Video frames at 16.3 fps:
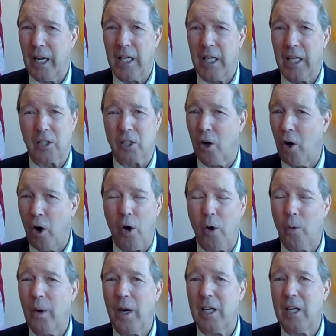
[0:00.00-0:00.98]
is
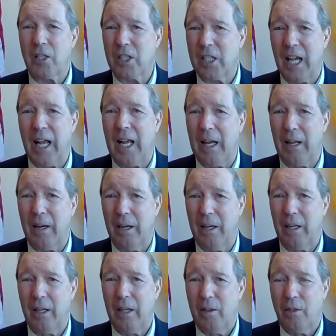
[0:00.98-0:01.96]
already said
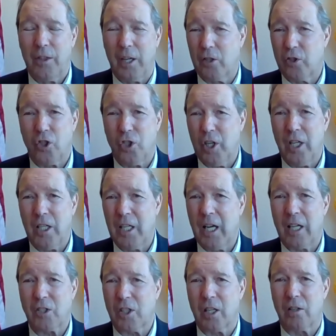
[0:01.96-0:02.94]
that she
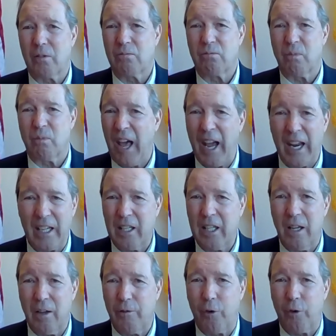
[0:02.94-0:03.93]
doesn't like
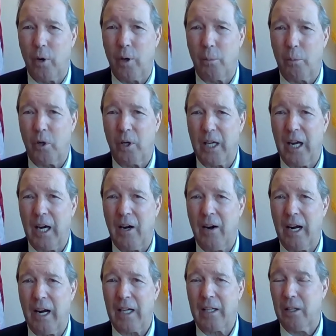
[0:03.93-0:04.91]
the Affordable
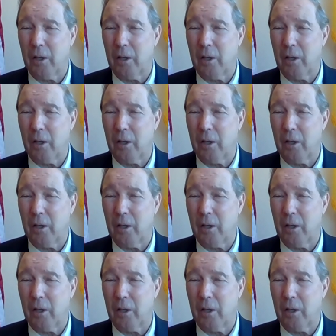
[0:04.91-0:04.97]
Care Act.